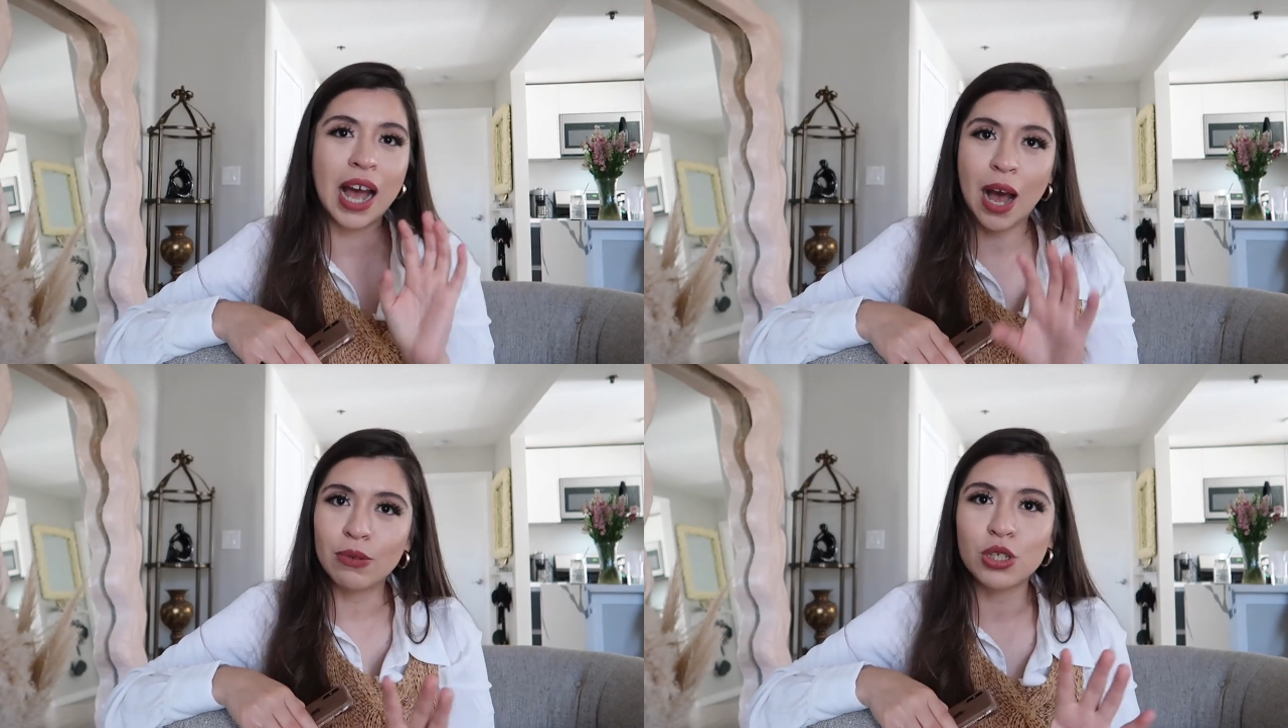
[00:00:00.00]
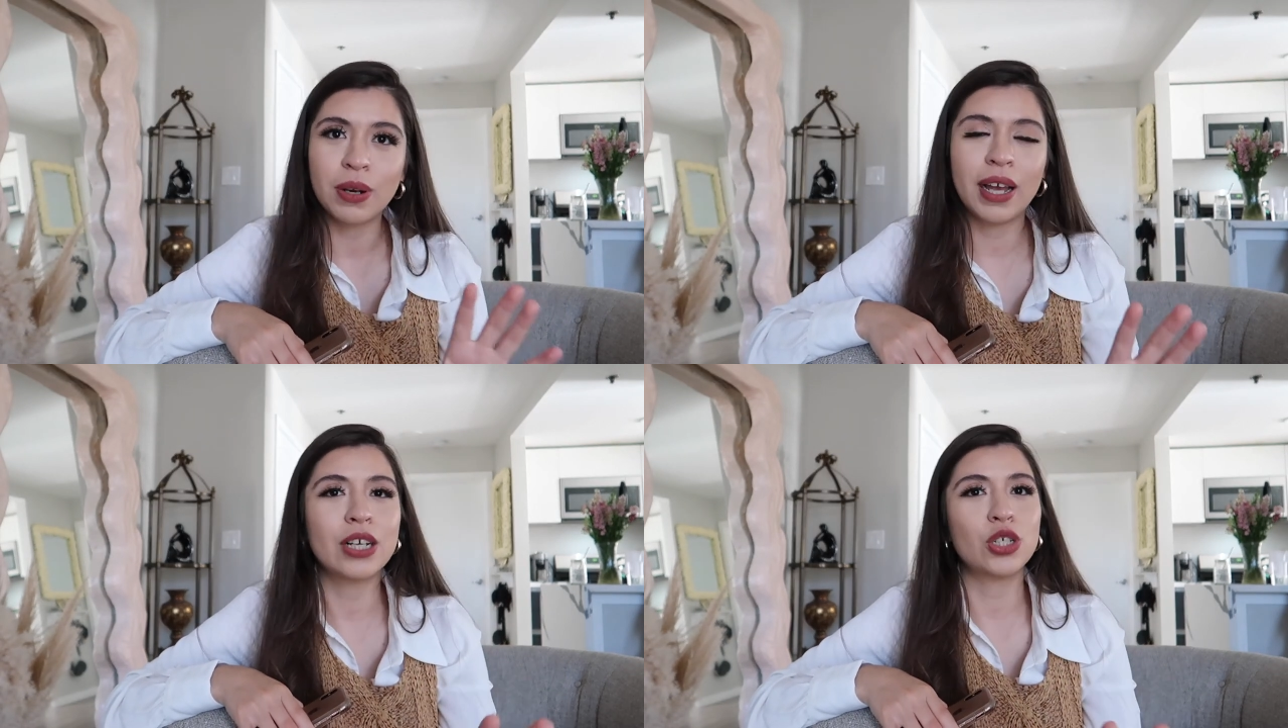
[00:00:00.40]
how much
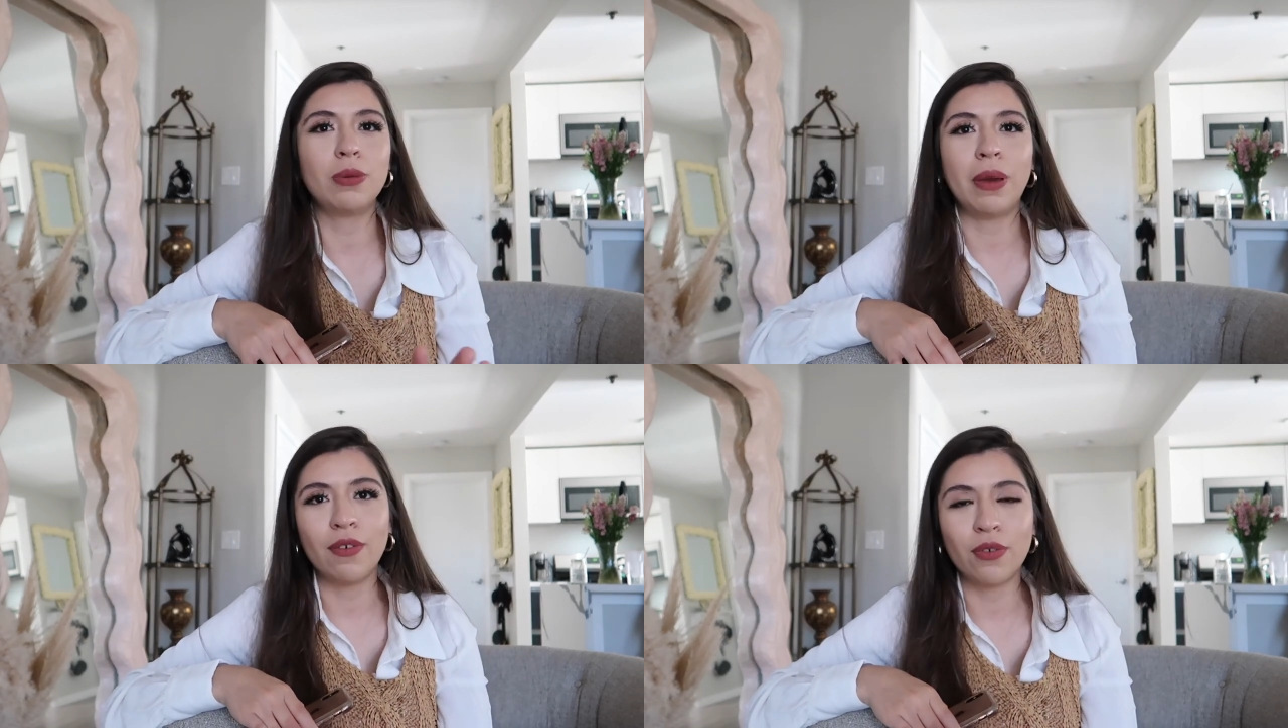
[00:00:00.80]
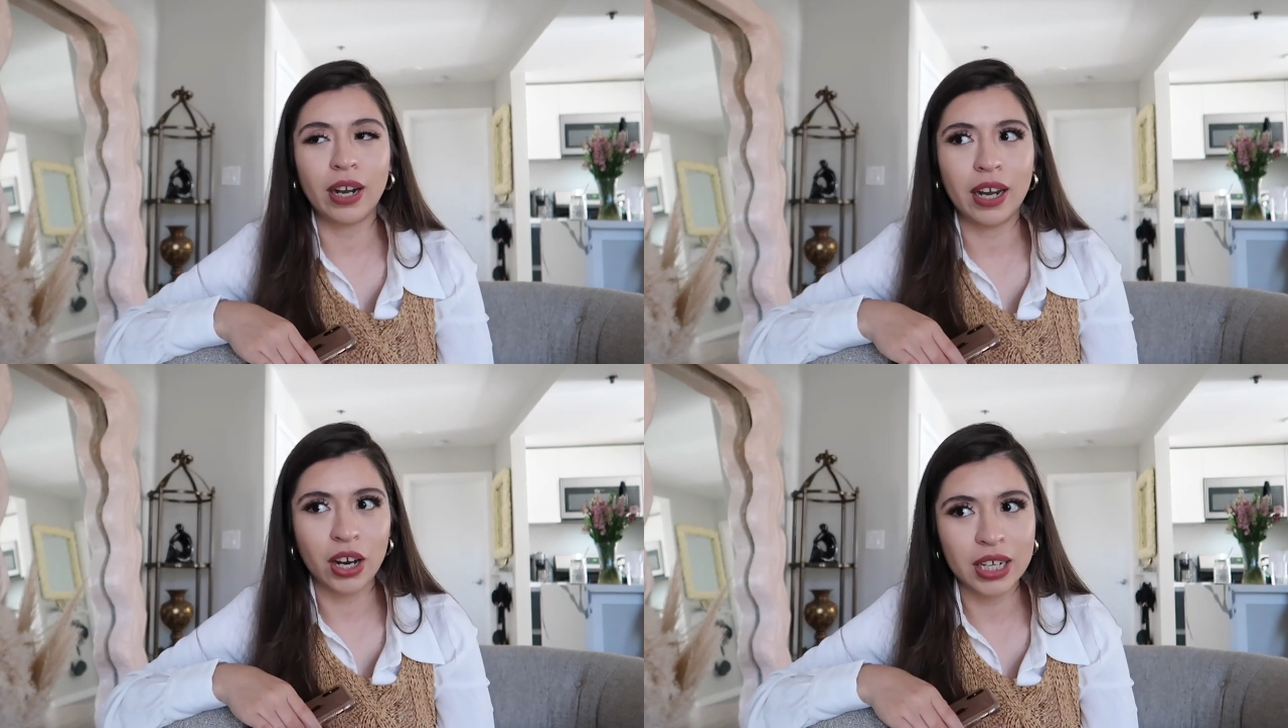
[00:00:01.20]
would I actually pay for
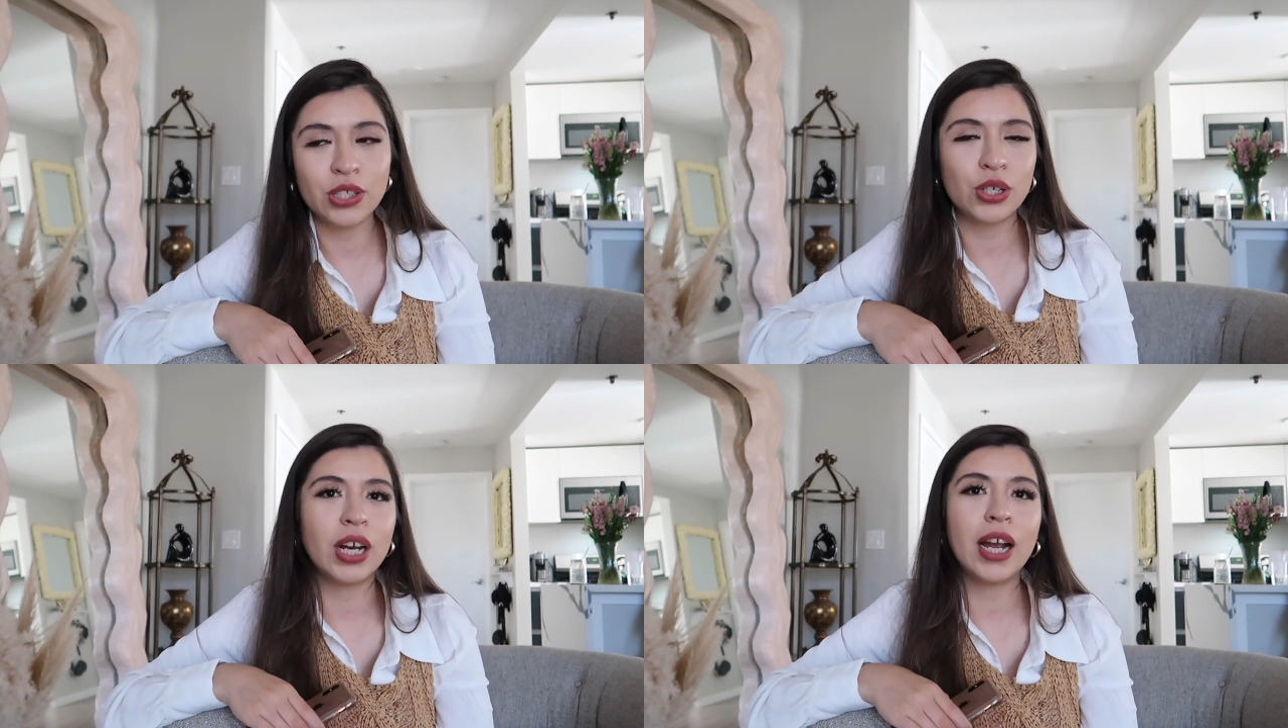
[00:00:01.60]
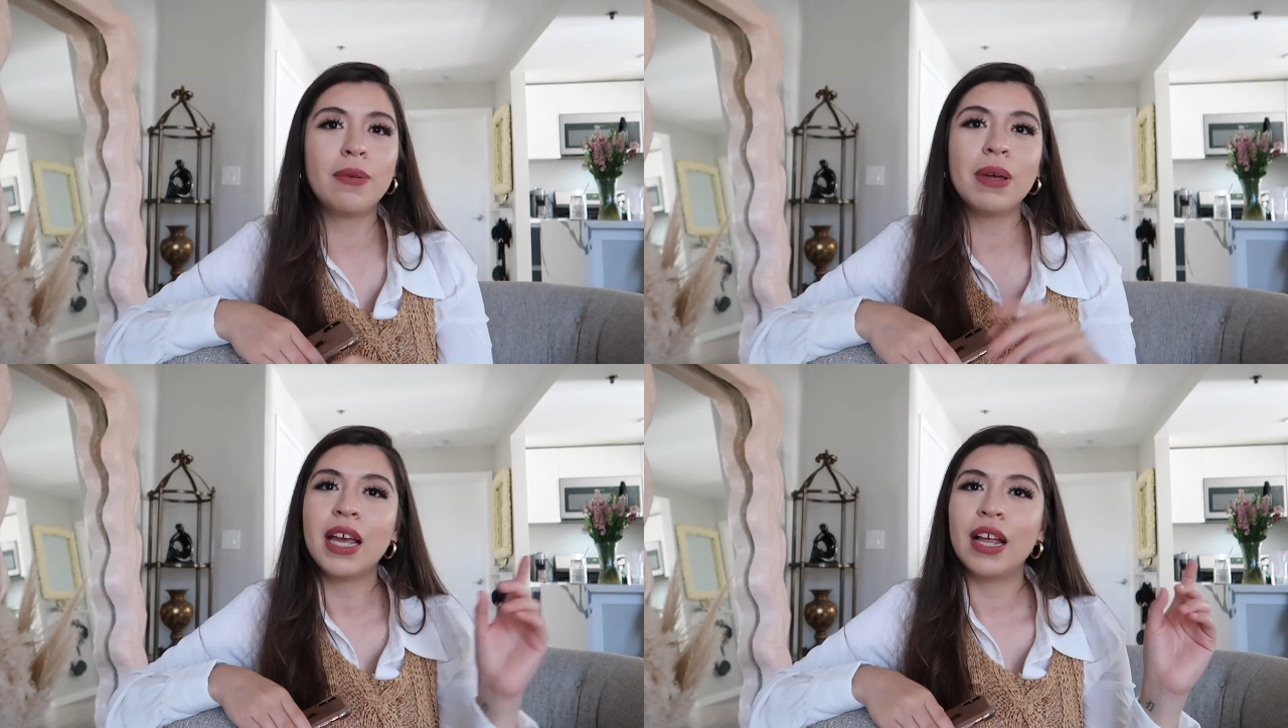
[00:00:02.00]
it on Instagram,